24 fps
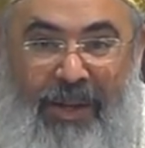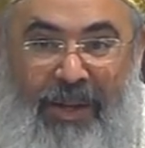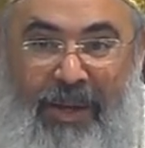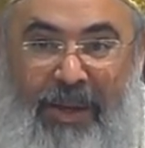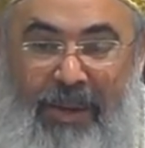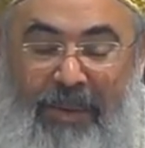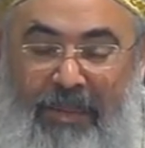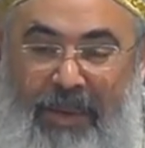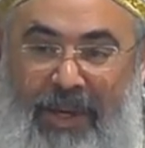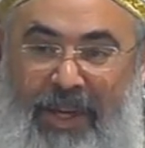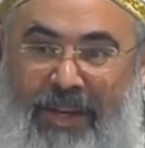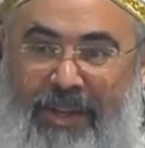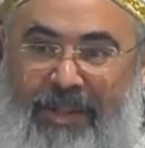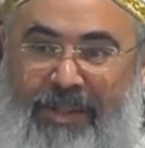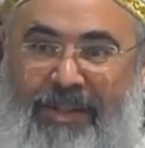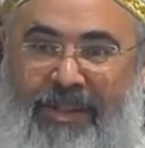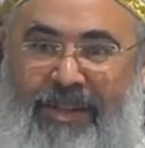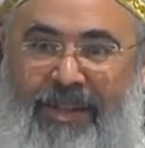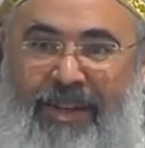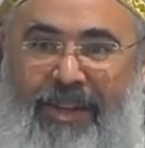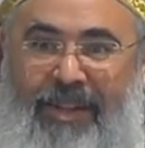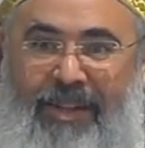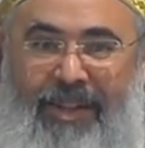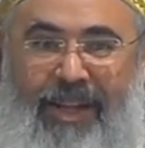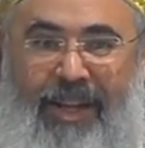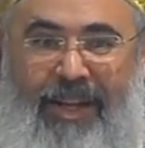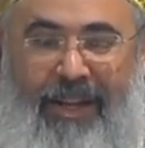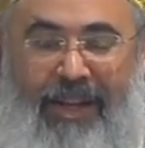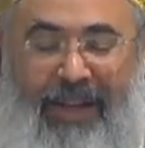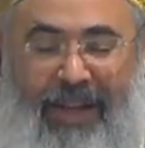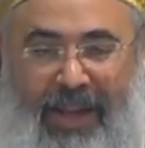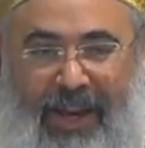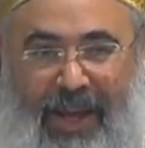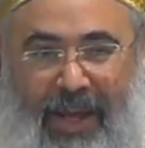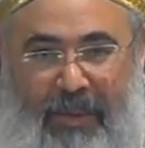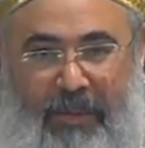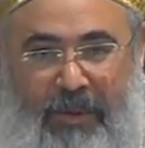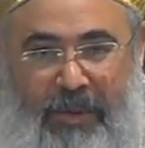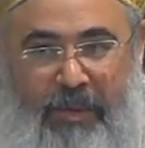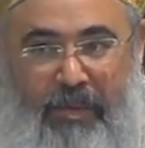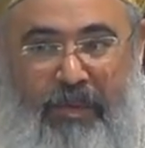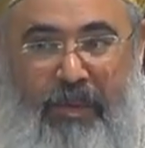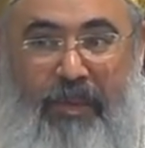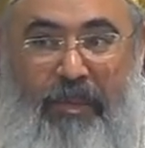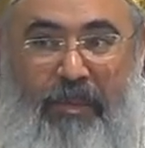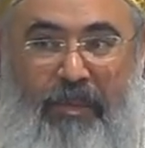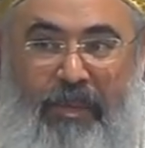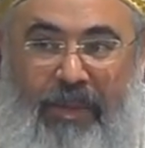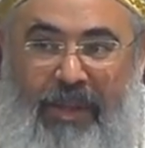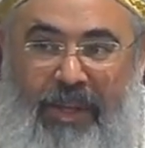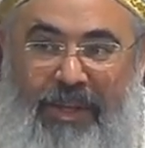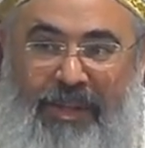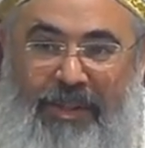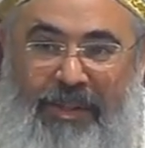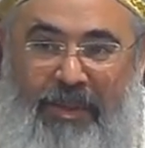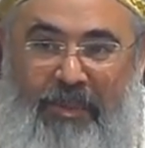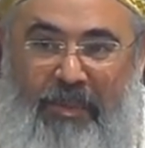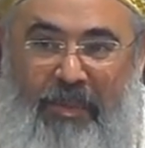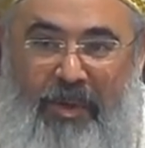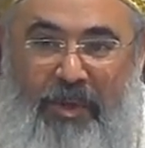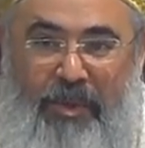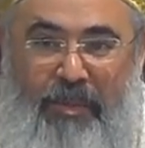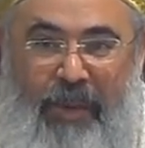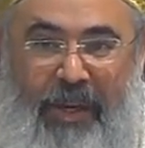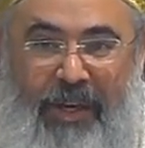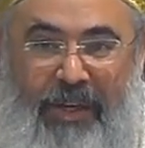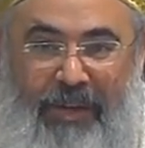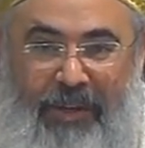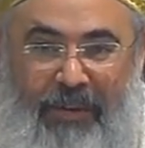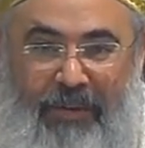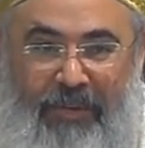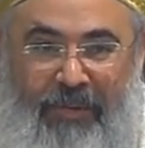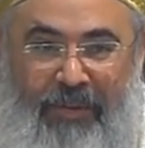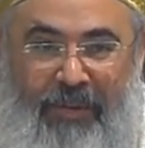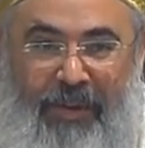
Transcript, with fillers: Because then it helps put things in perspective.